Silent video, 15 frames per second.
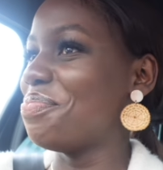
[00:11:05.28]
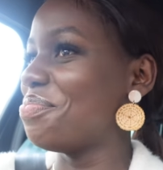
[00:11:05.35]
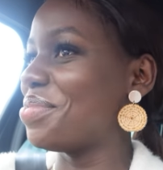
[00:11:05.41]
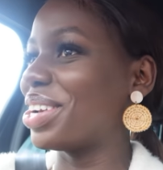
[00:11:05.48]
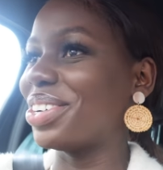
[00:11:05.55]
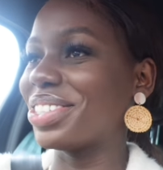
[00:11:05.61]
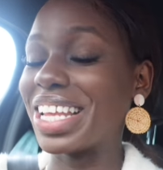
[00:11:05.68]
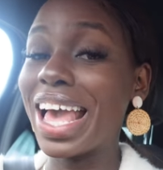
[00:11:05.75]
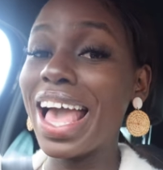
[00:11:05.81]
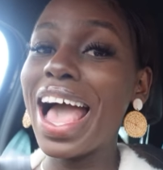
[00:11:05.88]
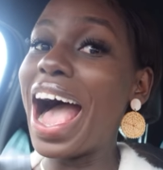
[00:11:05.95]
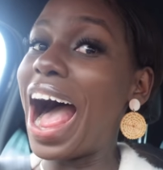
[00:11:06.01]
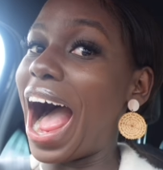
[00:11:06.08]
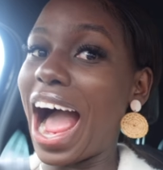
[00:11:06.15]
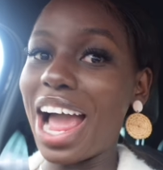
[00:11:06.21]
Because
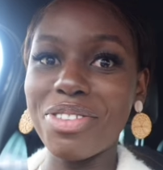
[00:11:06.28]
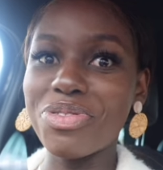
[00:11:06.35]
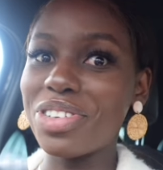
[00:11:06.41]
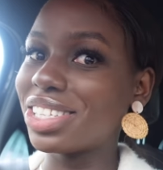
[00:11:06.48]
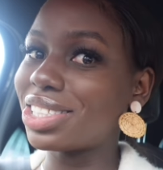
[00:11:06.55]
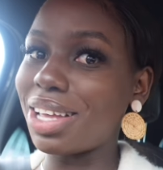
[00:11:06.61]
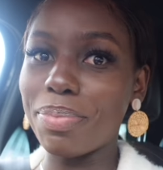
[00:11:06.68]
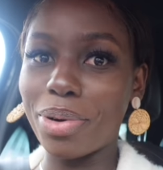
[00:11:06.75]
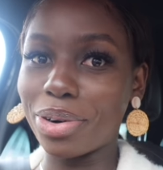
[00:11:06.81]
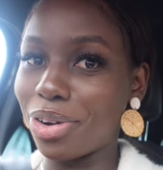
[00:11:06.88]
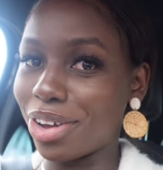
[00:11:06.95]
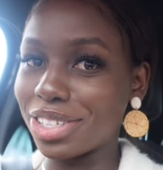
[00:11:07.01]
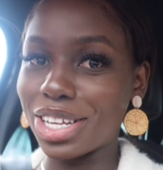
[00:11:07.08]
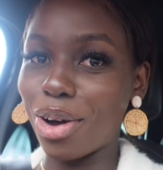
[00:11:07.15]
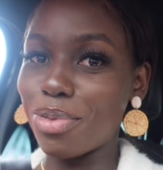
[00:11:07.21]
I rinse that
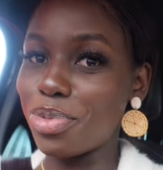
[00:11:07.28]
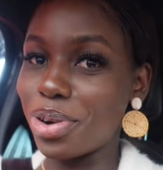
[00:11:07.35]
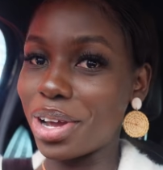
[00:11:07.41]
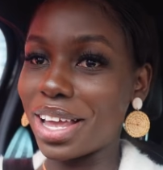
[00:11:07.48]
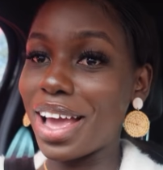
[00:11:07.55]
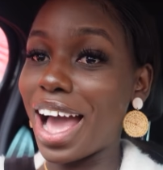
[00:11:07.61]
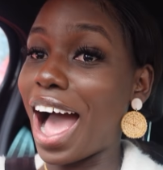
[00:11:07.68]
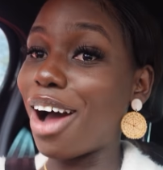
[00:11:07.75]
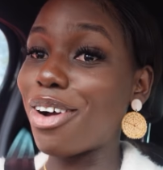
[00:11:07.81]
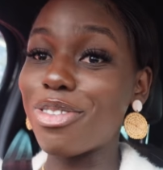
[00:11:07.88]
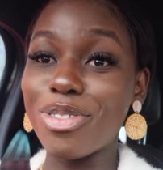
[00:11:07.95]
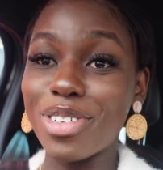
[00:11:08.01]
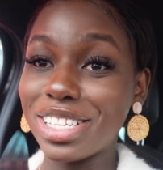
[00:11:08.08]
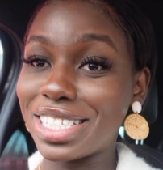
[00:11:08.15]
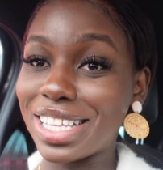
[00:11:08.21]
podcast out, boy. I'll
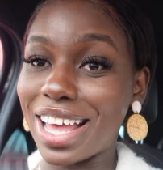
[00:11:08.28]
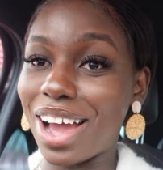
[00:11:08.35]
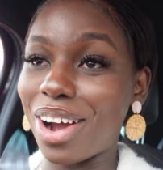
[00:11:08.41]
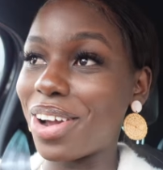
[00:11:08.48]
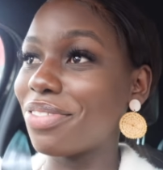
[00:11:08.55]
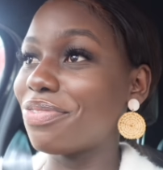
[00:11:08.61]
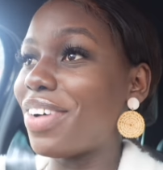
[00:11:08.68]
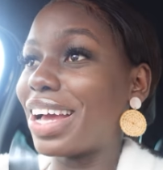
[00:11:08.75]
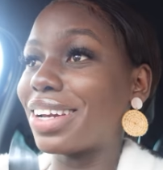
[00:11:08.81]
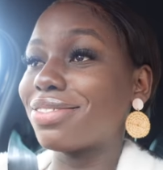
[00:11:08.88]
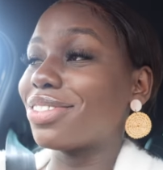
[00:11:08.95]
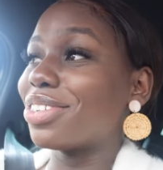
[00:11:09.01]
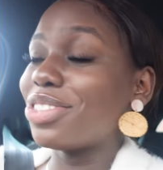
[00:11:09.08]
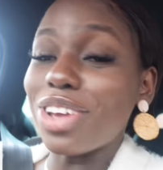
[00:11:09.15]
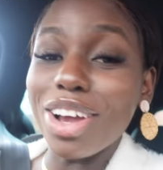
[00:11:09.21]
rinse it out. In fact,
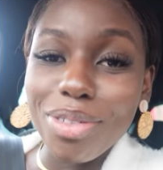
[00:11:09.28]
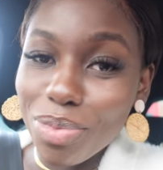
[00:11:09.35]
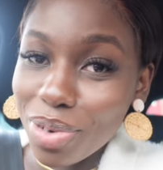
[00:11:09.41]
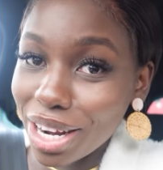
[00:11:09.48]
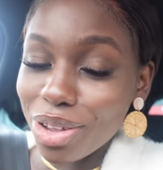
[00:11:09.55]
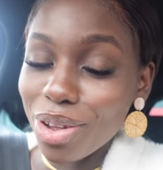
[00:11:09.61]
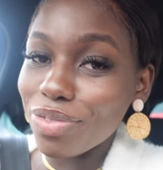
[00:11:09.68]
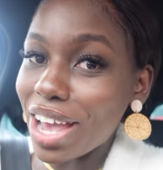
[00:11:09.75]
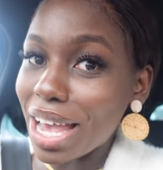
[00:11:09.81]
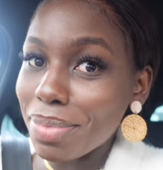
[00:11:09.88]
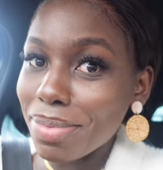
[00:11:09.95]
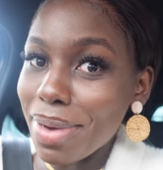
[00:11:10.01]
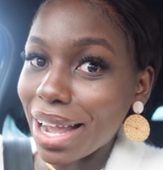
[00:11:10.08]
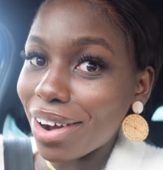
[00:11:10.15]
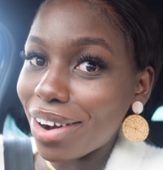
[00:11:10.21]
when are you inviting
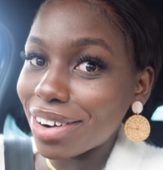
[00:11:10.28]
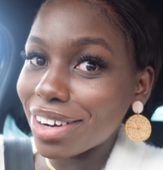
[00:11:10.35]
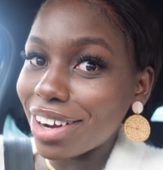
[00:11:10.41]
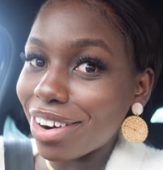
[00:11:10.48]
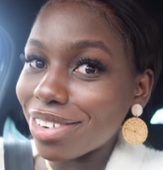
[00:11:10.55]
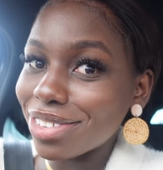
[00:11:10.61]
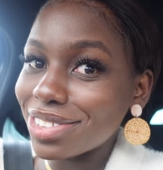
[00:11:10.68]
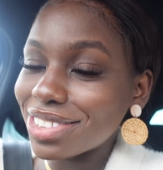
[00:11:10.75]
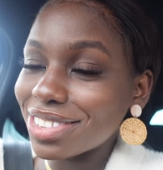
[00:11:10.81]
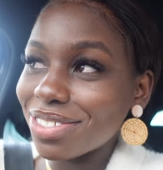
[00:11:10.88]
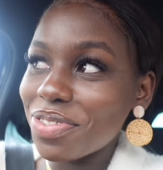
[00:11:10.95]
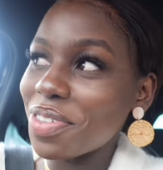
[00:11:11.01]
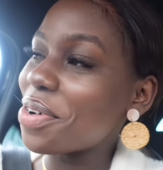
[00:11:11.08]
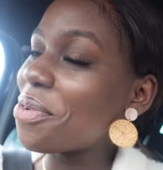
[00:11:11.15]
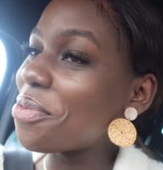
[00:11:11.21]
me back on, girls?
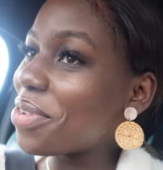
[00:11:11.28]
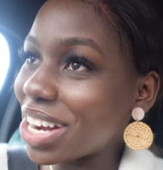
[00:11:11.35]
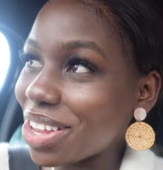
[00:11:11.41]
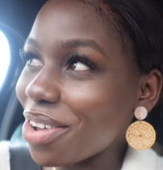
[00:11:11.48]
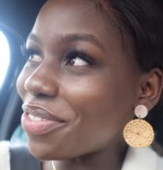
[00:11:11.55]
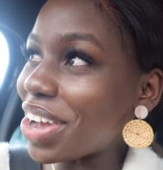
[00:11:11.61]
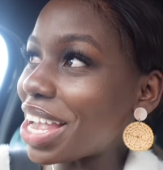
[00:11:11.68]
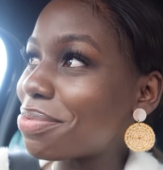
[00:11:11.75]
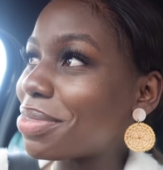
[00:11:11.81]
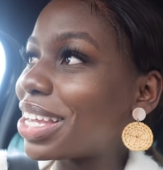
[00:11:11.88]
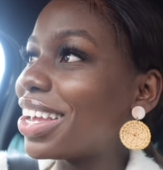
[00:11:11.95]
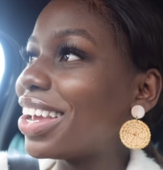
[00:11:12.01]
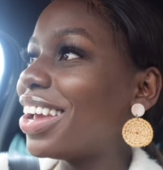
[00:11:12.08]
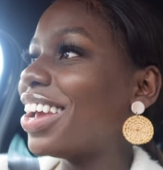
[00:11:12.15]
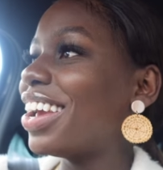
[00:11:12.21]
When are you inviting me?
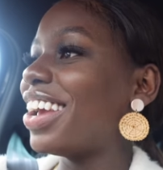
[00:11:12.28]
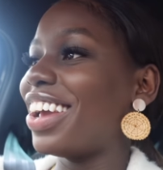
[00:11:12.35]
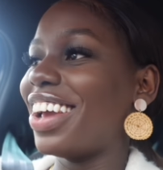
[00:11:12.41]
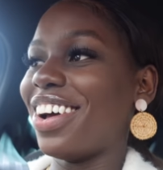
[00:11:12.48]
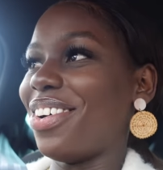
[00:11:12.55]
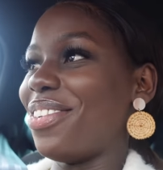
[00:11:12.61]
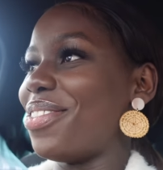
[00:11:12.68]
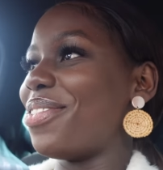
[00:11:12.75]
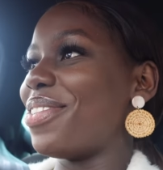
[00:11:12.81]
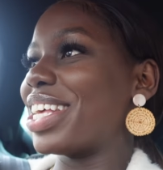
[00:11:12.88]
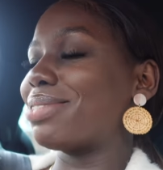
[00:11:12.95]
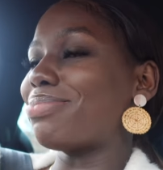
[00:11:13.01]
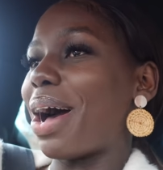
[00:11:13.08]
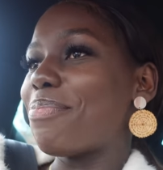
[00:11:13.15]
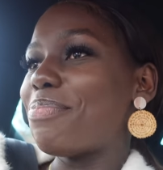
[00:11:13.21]
Oh,
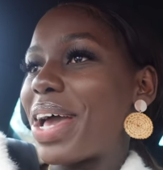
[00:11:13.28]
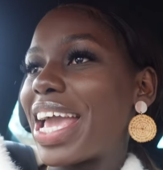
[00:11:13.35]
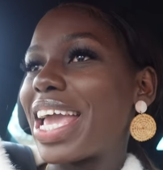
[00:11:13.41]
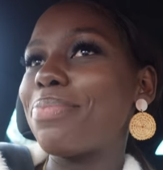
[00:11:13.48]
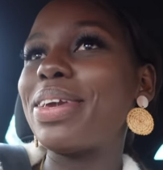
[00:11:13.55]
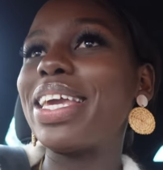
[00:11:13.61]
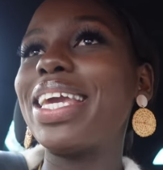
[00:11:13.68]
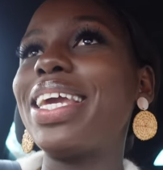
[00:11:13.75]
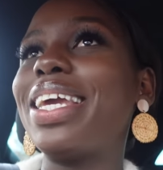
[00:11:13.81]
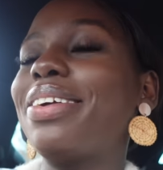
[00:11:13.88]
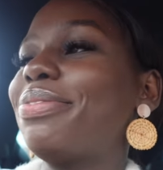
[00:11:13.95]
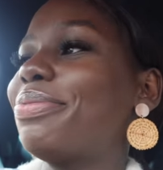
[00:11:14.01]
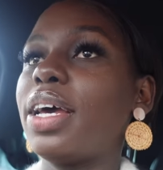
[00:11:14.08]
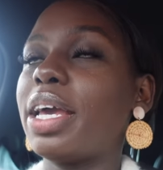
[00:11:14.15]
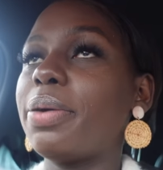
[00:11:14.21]
it's my
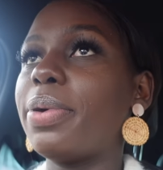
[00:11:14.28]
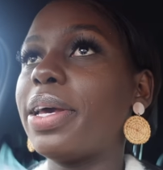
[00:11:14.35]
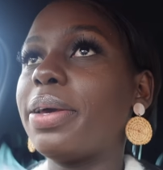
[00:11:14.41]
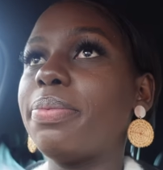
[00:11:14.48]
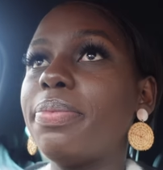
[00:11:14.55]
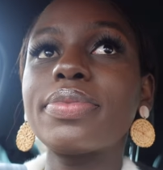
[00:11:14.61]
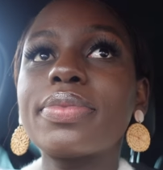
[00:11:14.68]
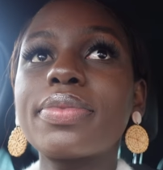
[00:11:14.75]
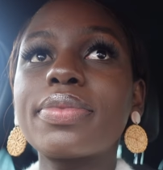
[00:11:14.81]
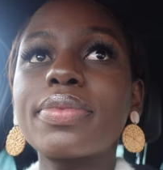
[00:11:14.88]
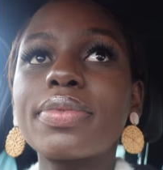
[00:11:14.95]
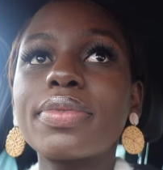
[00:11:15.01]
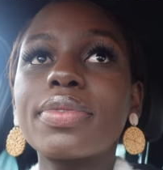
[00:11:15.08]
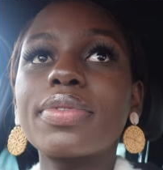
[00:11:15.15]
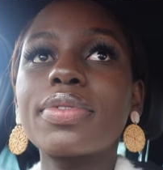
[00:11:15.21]
baby. Hey,
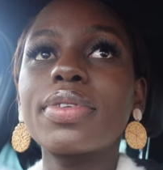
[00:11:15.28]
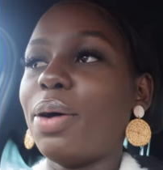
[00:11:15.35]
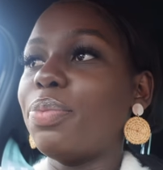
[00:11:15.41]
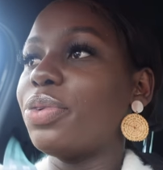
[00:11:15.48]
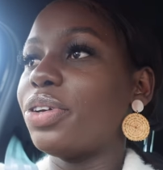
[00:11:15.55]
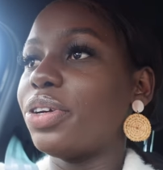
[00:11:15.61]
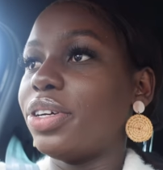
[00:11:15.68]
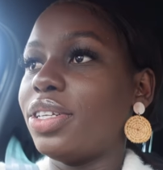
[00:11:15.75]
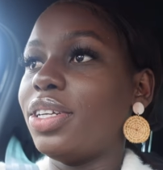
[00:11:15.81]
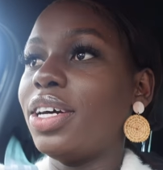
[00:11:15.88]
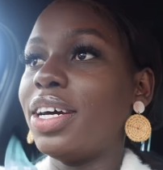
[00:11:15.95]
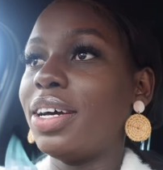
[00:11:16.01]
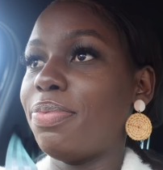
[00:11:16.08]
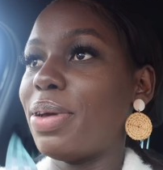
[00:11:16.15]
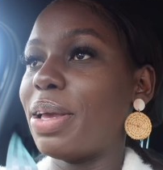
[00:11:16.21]
babe. I'm good.
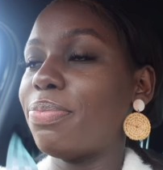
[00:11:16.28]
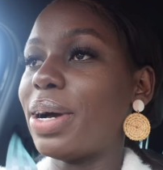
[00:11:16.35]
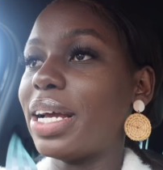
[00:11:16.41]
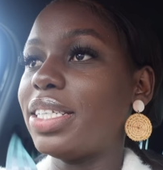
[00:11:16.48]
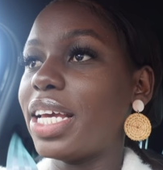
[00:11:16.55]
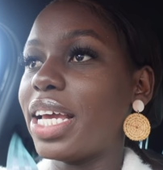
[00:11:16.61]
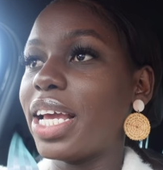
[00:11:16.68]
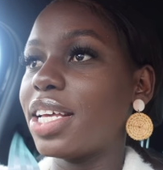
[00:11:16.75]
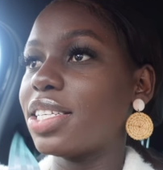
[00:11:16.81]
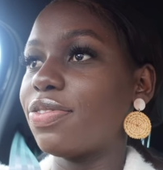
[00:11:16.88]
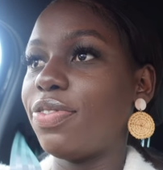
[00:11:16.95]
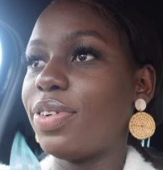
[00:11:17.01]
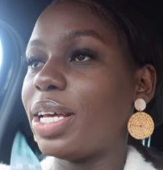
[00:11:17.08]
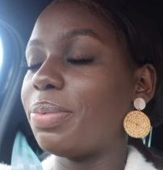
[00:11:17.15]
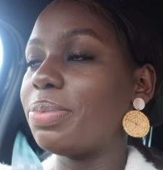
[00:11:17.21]
Babe, my day has
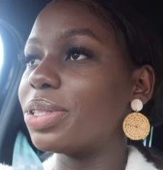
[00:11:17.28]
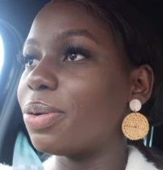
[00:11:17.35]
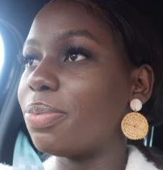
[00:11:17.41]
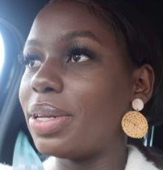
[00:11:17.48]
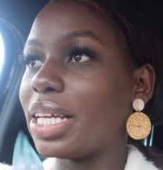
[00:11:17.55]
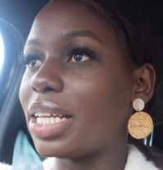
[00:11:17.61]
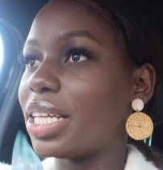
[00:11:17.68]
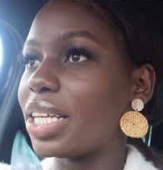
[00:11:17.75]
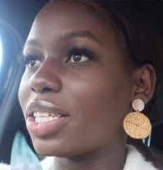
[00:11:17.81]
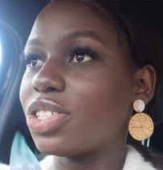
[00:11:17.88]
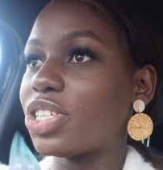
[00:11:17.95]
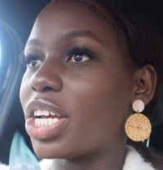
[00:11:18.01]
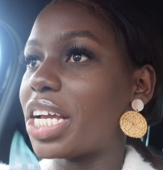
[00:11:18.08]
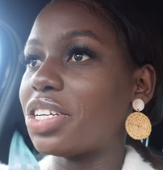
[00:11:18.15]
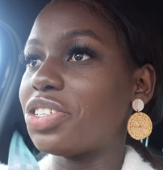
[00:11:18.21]
flipped completely. It's
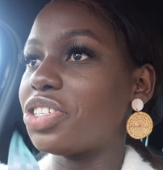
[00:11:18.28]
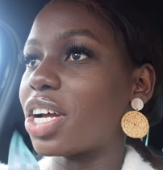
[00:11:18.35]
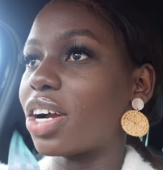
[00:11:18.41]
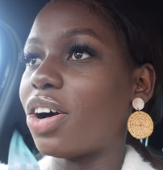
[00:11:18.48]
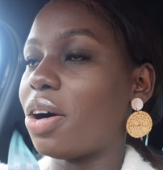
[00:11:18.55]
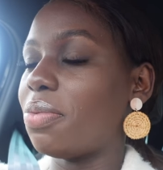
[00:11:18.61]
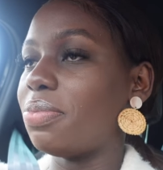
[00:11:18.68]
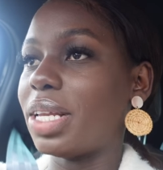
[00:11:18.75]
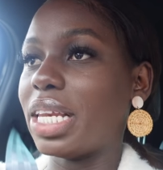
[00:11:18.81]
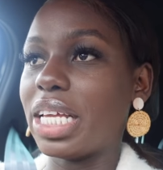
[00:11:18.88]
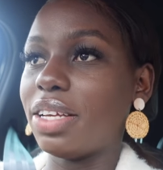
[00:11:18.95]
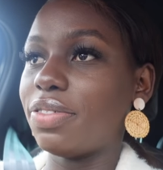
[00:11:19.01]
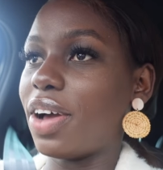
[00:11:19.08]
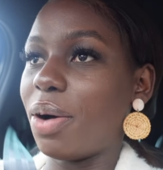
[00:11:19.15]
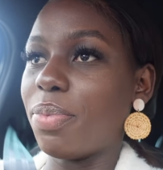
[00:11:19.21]
changed. I can't
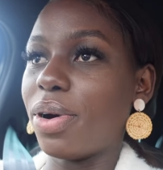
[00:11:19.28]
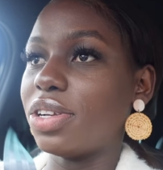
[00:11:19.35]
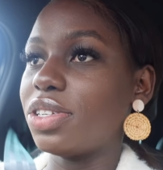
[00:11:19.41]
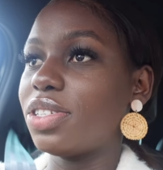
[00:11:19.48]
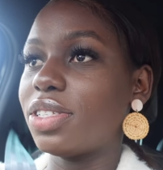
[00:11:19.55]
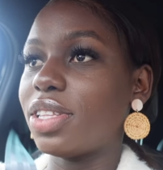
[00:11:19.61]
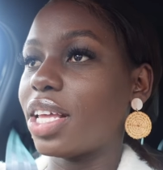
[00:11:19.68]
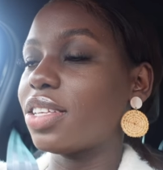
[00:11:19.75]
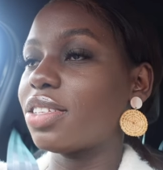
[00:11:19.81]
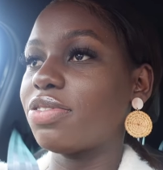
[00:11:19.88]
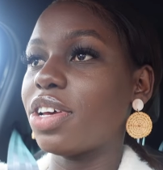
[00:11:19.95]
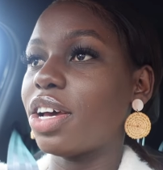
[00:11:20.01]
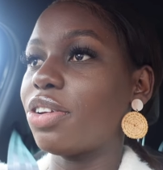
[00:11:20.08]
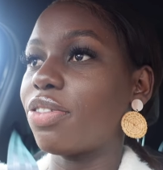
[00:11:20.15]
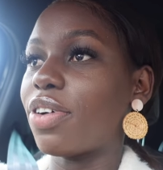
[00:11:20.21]
believe how much things have turned